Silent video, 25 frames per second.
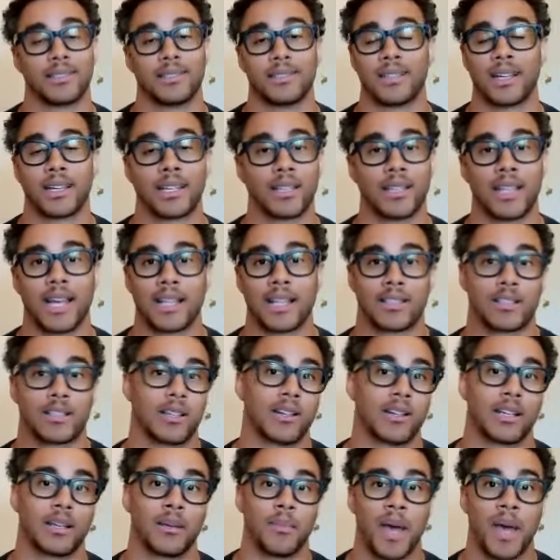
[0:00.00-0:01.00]
none of
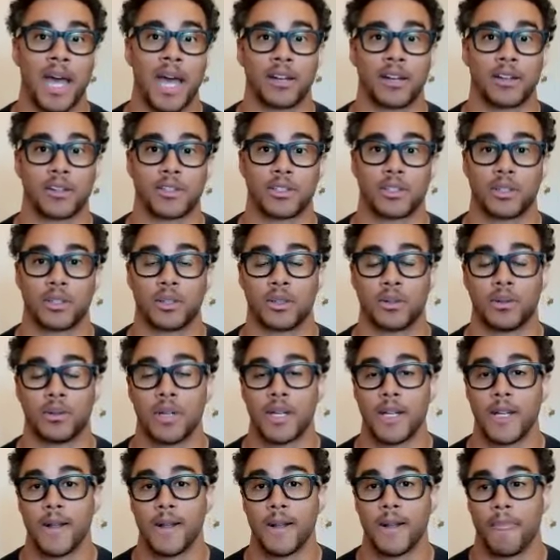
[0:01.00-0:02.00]
that's going to matter.
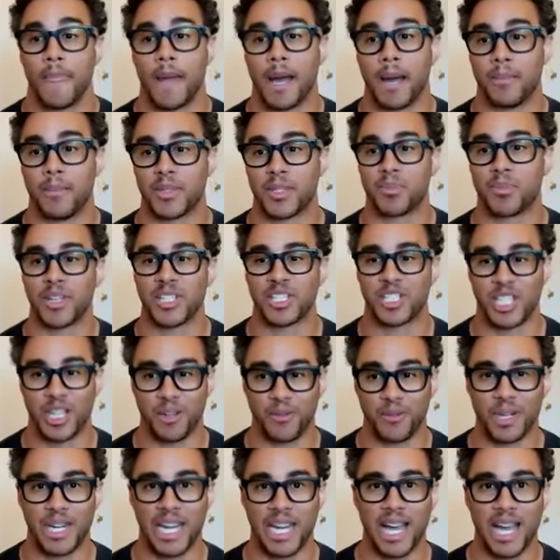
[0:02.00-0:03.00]
So it's much
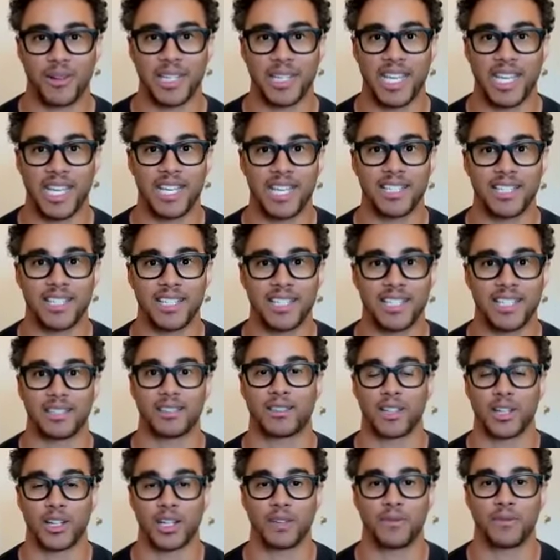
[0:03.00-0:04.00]
different nowadays
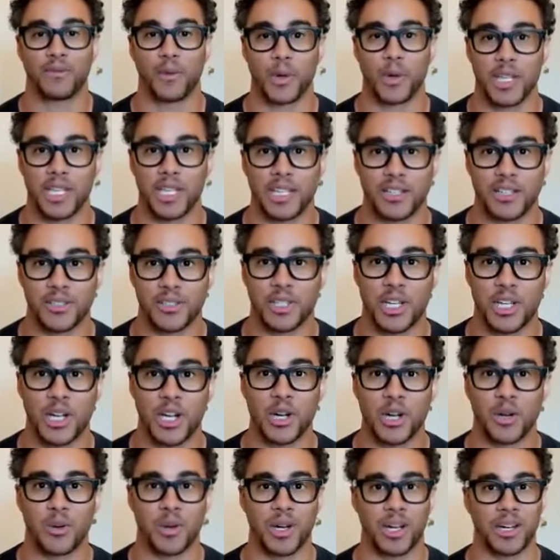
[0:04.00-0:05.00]
than 30, 40 years
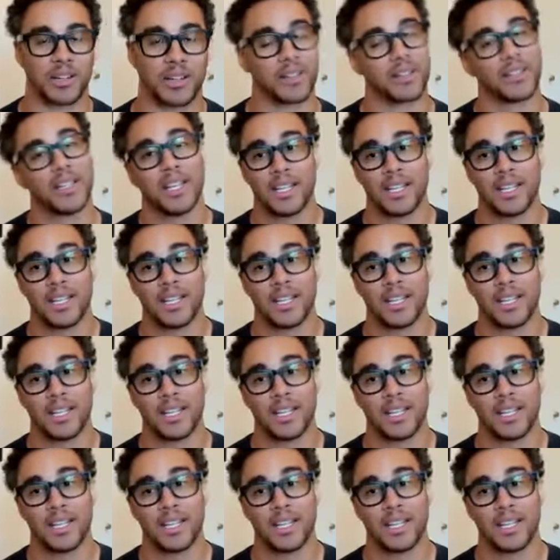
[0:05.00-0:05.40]
ago, where